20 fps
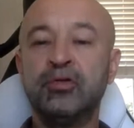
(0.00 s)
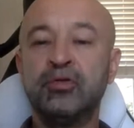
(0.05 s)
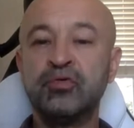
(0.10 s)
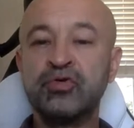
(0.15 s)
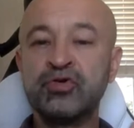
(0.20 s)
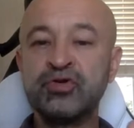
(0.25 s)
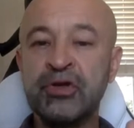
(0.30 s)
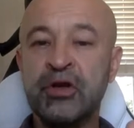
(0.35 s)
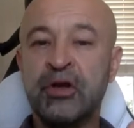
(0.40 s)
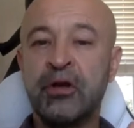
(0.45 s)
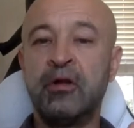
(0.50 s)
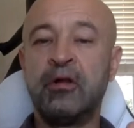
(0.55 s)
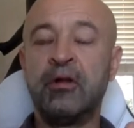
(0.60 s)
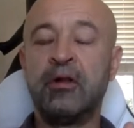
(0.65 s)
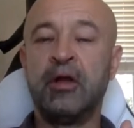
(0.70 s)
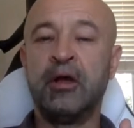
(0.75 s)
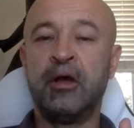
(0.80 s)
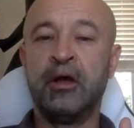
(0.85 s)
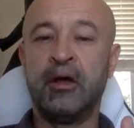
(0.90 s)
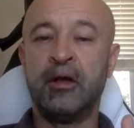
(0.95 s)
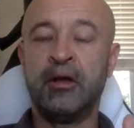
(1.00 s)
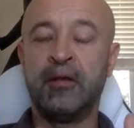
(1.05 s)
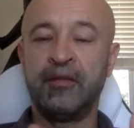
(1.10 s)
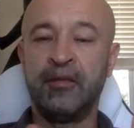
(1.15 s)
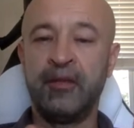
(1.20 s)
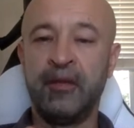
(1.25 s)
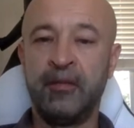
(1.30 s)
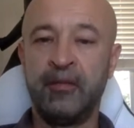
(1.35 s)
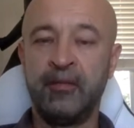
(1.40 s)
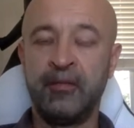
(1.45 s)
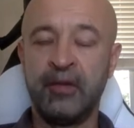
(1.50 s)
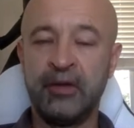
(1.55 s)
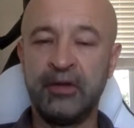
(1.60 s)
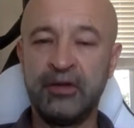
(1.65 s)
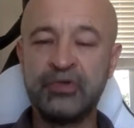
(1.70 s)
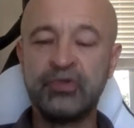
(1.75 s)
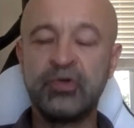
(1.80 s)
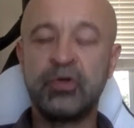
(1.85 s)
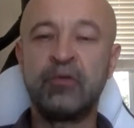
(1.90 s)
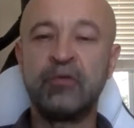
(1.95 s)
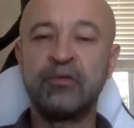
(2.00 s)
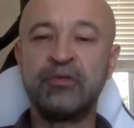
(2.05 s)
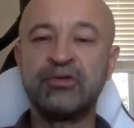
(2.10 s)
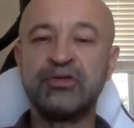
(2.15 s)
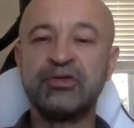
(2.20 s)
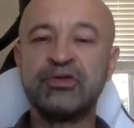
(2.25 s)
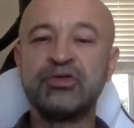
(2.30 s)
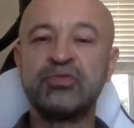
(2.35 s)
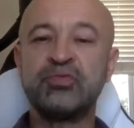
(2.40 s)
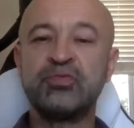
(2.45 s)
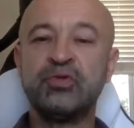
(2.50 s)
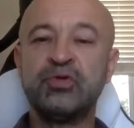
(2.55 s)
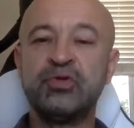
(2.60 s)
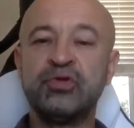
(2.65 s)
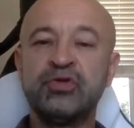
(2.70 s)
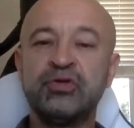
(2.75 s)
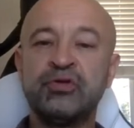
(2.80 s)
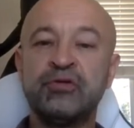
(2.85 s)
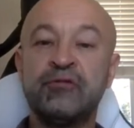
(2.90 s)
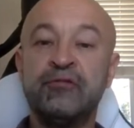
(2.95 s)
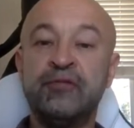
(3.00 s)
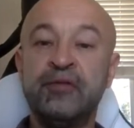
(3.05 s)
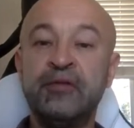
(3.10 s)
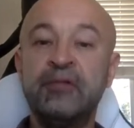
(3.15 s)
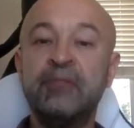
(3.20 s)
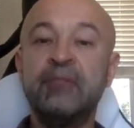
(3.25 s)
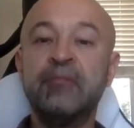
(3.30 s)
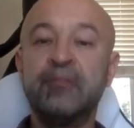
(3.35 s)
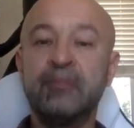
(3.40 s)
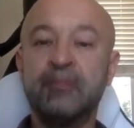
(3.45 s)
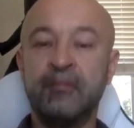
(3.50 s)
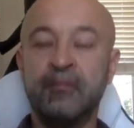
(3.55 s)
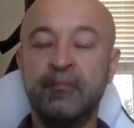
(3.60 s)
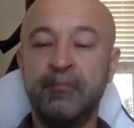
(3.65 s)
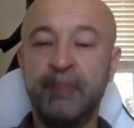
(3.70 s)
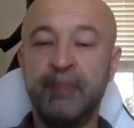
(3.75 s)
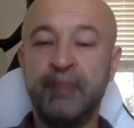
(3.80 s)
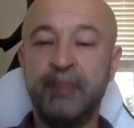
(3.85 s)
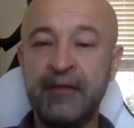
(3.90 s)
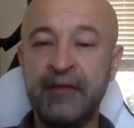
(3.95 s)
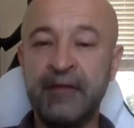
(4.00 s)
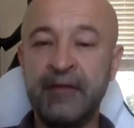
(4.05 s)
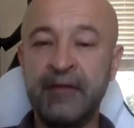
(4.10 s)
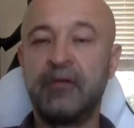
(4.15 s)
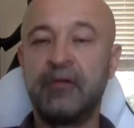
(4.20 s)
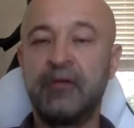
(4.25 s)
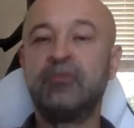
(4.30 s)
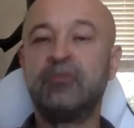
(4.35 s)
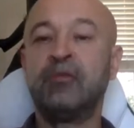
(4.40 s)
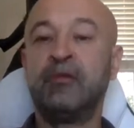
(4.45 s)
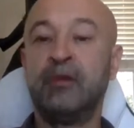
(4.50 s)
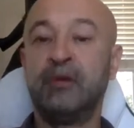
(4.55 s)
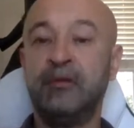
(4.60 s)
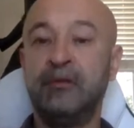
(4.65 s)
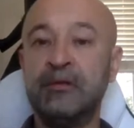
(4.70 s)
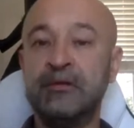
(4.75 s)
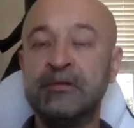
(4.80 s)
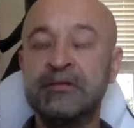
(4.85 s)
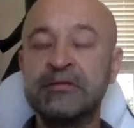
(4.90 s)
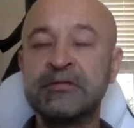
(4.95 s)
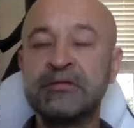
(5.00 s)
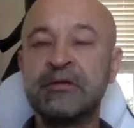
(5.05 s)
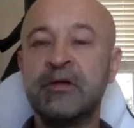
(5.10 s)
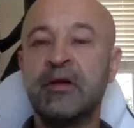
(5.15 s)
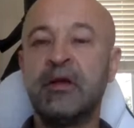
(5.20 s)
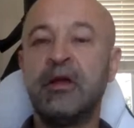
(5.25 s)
to sell uh, them uh, services which fit better to their needs.